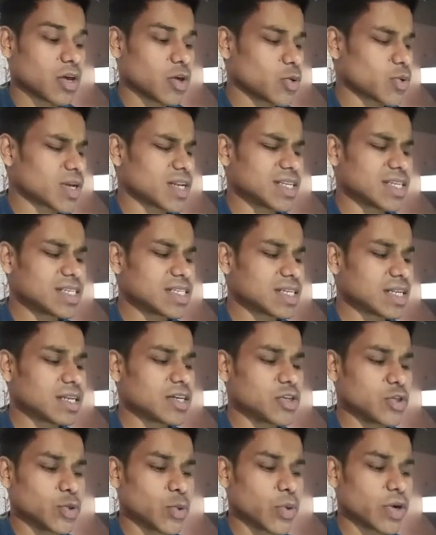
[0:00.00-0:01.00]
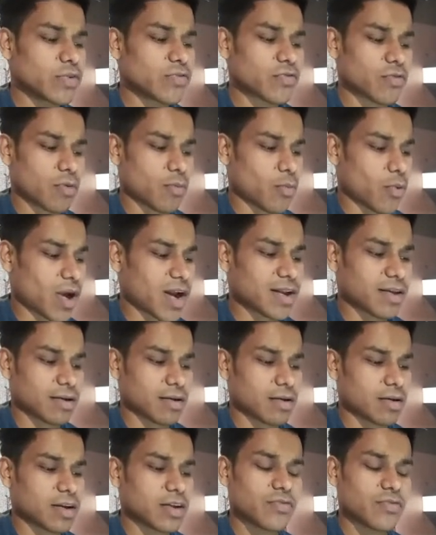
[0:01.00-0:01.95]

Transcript: You can easily do it from right here.